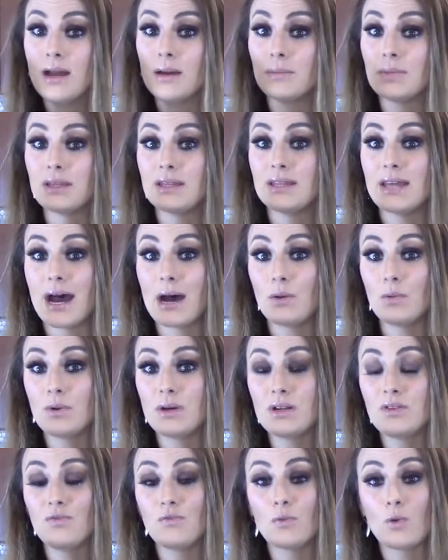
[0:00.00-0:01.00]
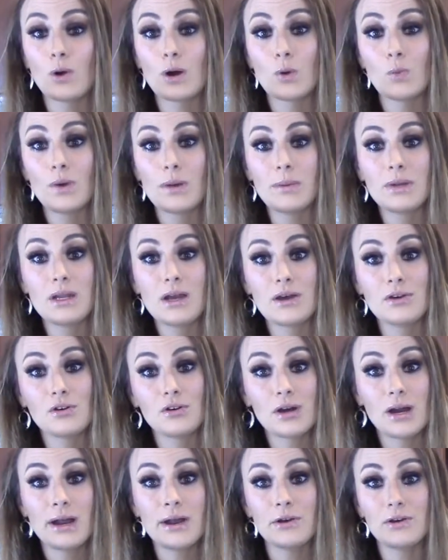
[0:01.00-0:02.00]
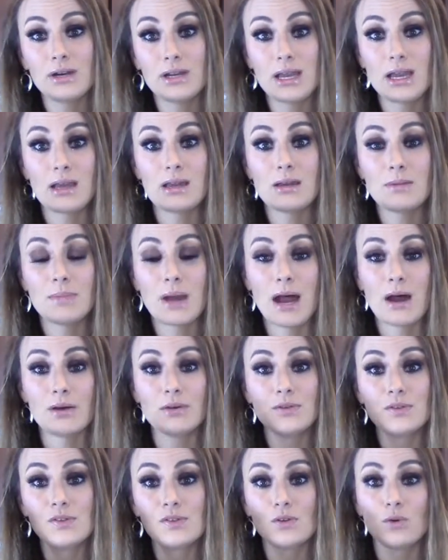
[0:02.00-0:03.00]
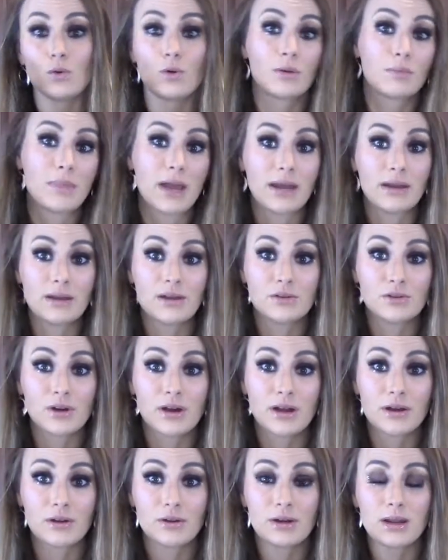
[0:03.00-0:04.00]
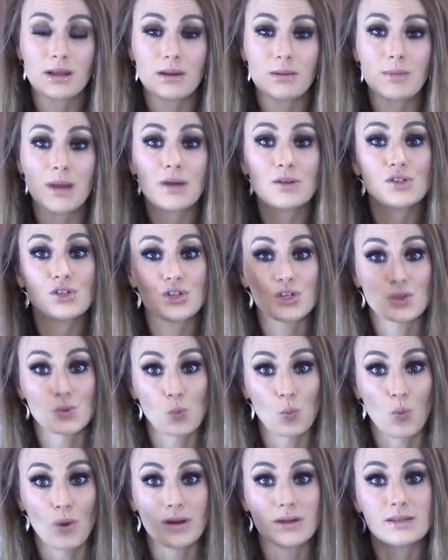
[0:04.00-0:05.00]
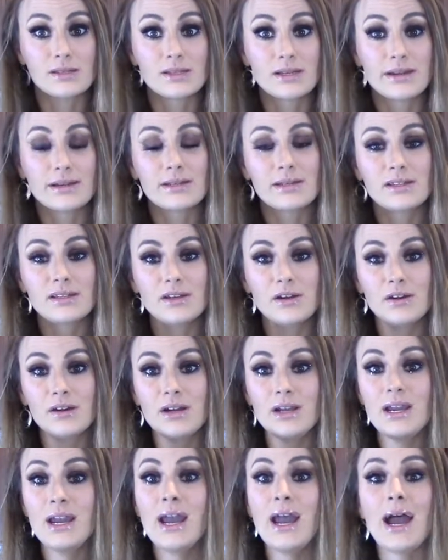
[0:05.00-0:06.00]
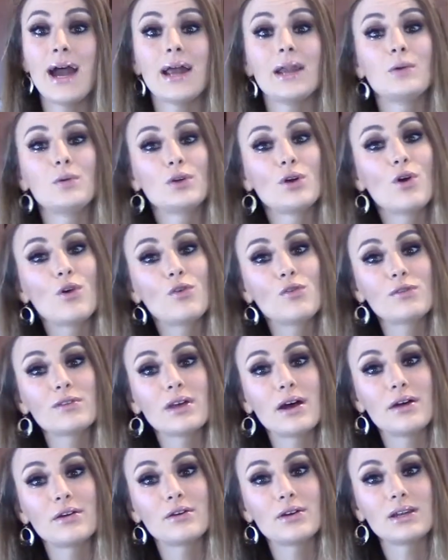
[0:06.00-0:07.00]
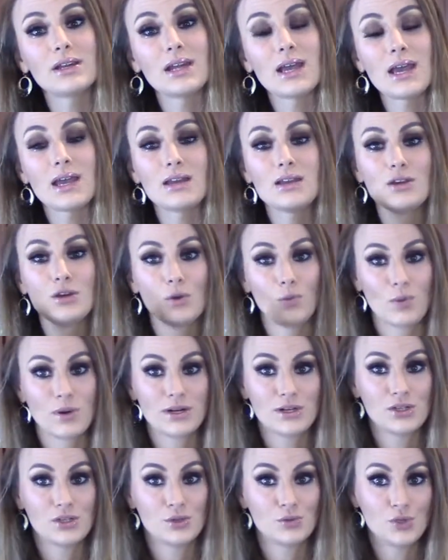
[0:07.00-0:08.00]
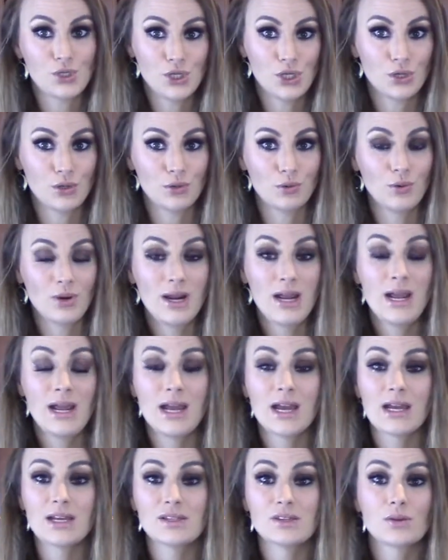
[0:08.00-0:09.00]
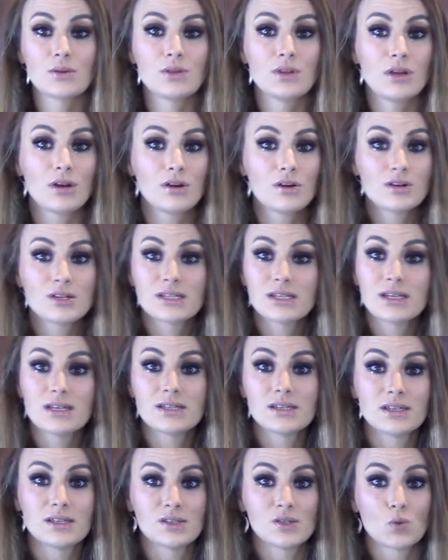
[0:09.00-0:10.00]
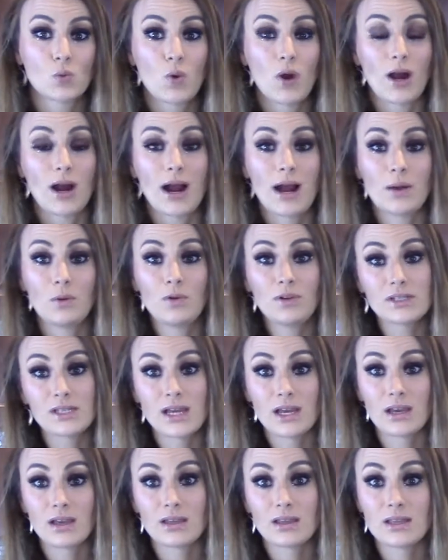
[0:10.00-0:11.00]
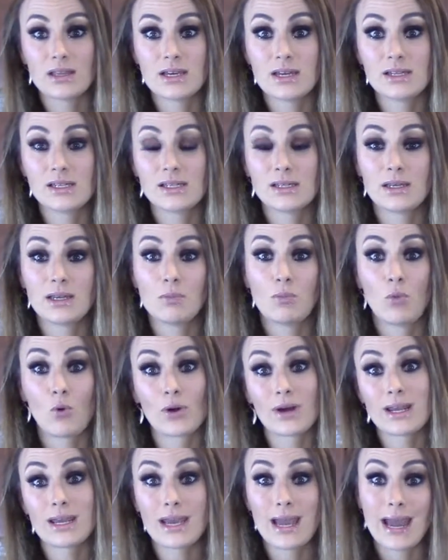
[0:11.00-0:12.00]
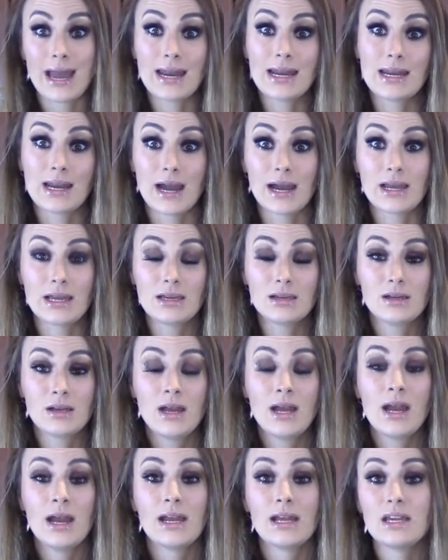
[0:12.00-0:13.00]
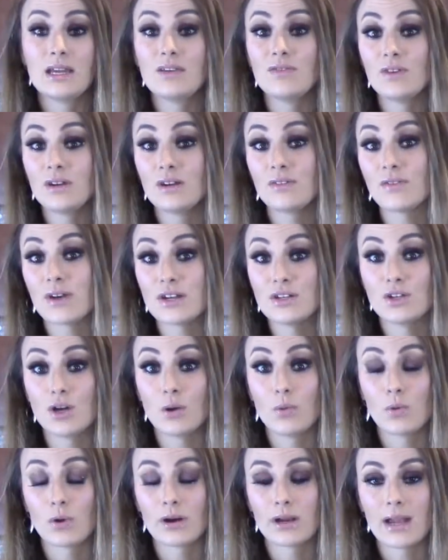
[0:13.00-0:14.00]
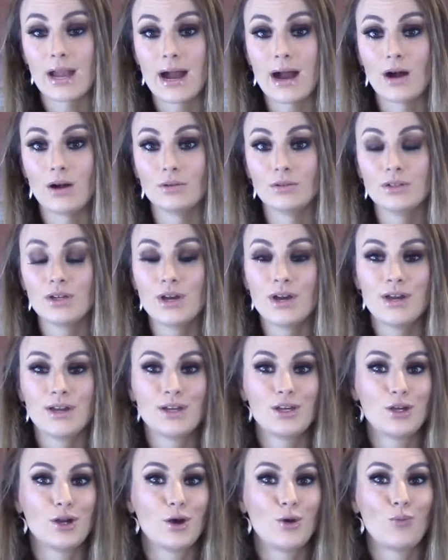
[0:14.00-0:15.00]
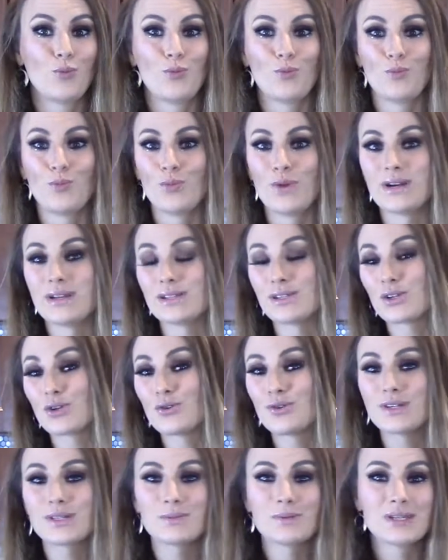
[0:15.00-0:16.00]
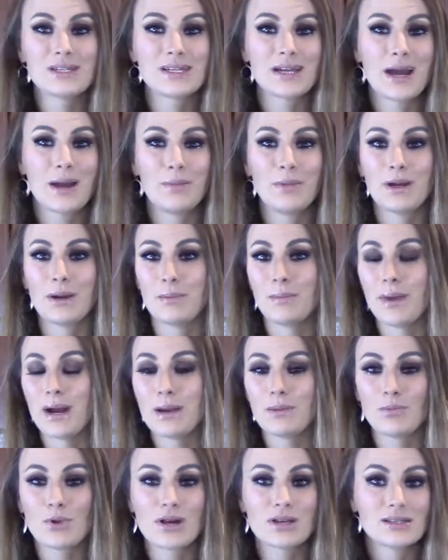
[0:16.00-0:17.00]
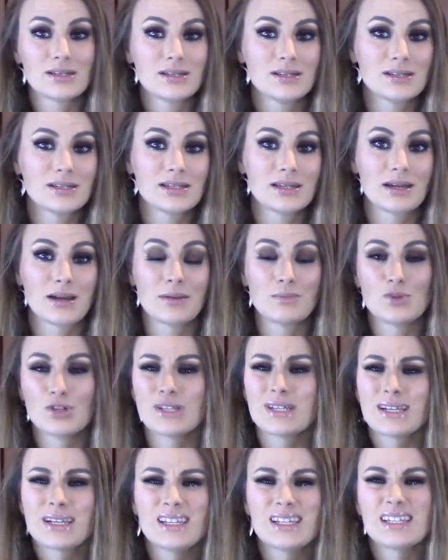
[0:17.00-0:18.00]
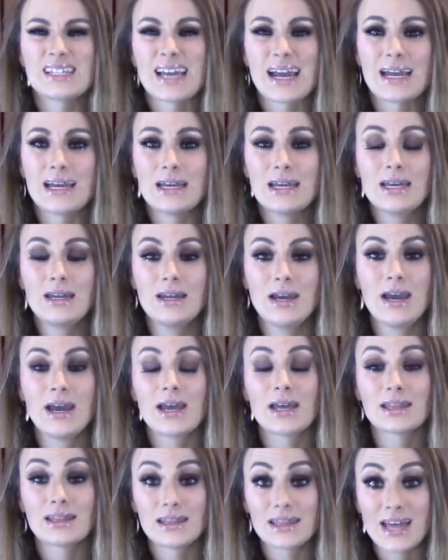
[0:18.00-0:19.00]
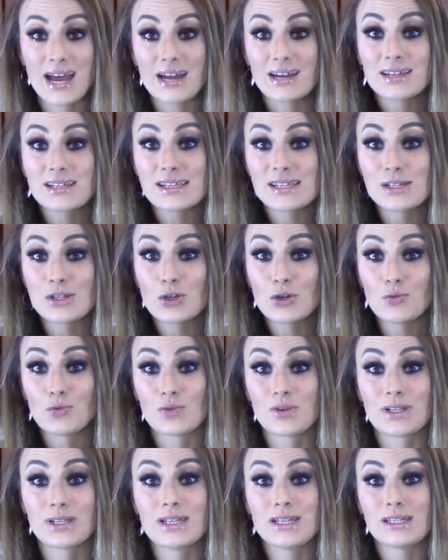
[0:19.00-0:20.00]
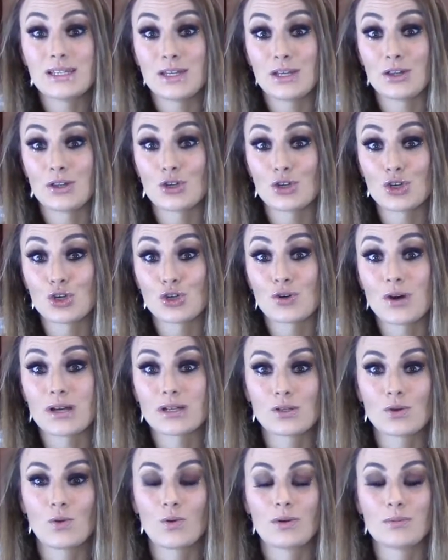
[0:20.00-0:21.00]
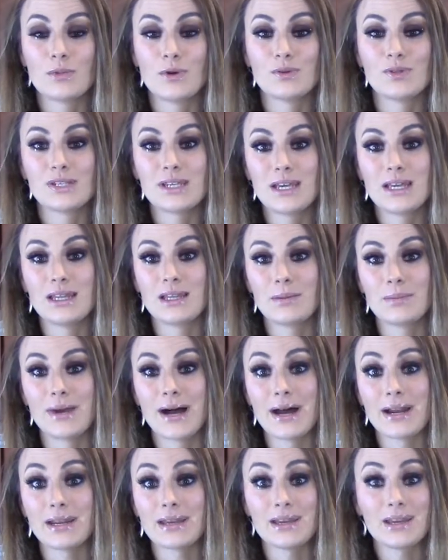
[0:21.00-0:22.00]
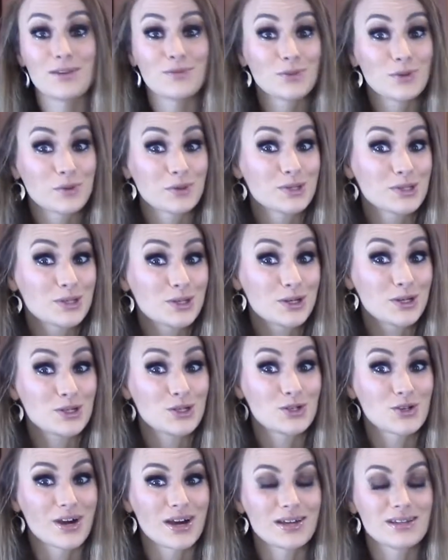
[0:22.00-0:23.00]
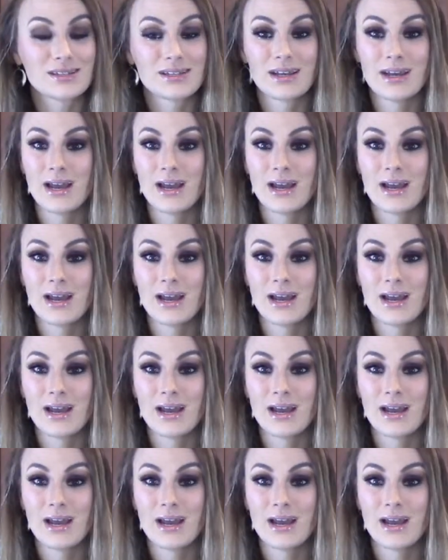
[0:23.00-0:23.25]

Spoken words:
But that one for women under 180 pounds or men under 180 pounds, just 1 is necessary. Anyone over the 180, you'll want to do 2. And so there are seasons where I will take this morning and night, even if I don't work out. You know, when it's Christmas time and I'm buying presents and I'm just excited, that is still releasing the stress hormones in the body, even though it's good stress.